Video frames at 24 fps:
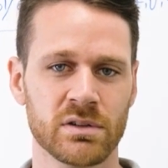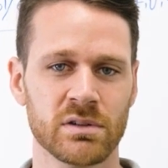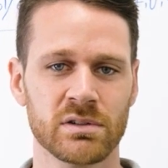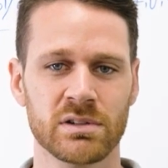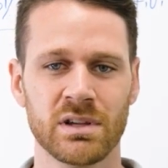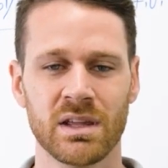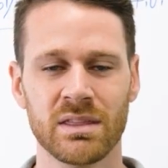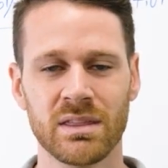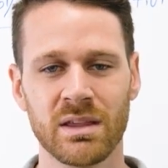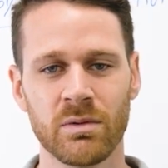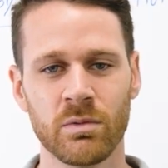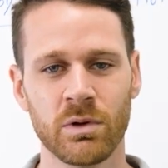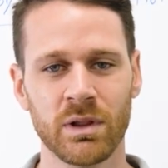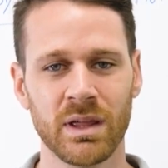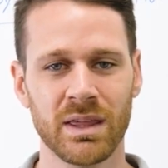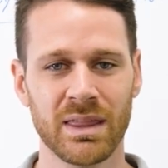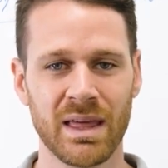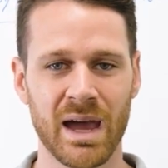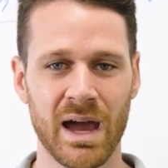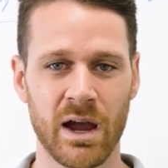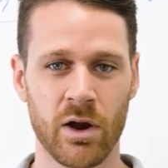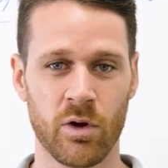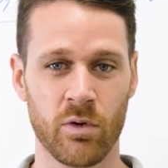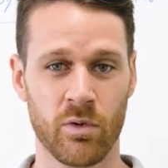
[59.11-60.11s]
So there's nothing really
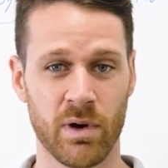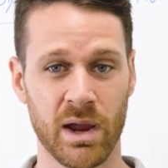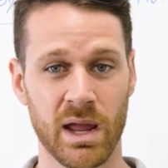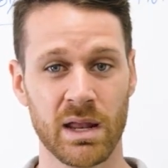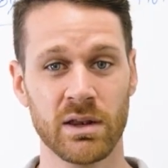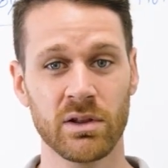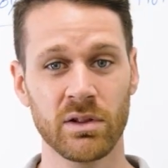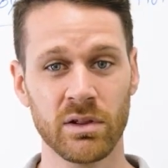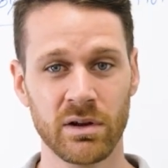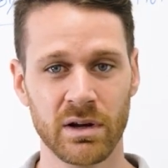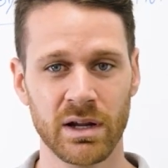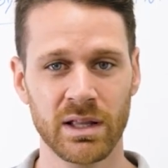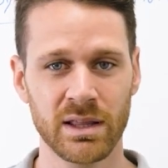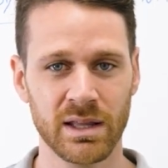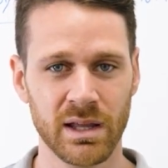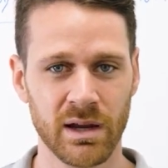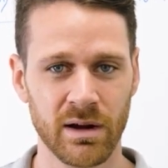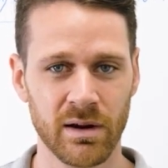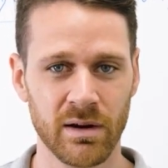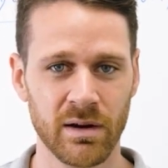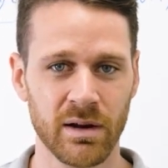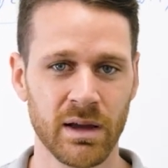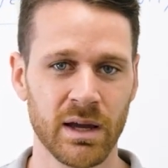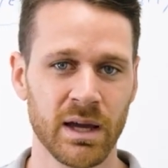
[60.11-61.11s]
that granular in
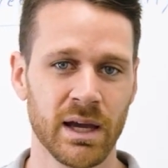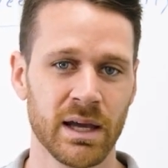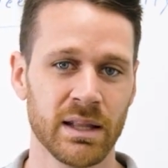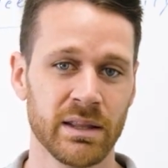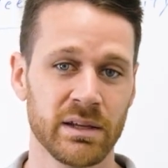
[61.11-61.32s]
there,